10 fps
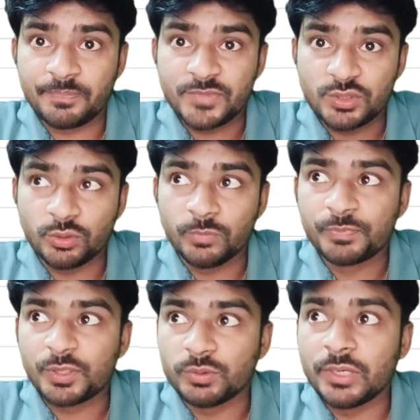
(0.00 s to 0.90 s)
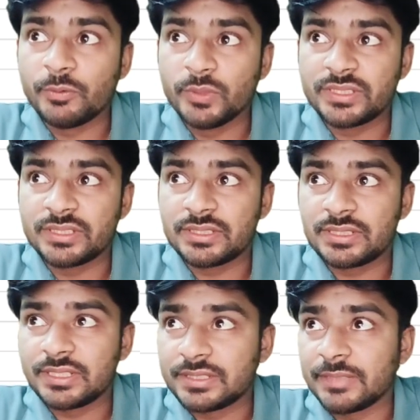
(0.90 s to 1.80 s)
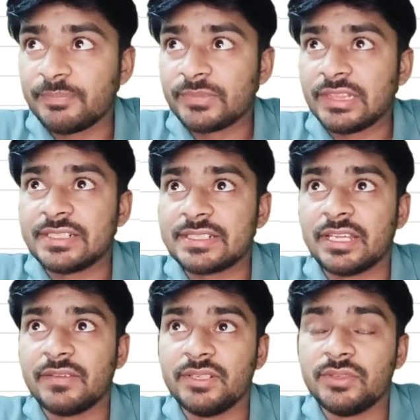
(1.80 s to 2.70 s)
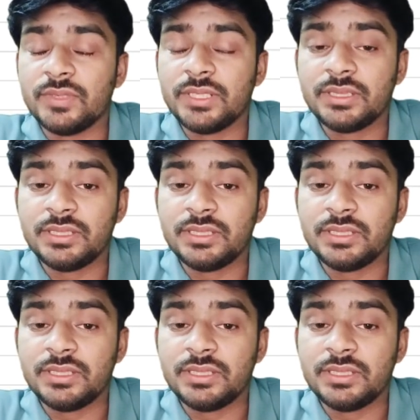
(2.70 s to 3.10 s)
So without wasting time, let's dive into it.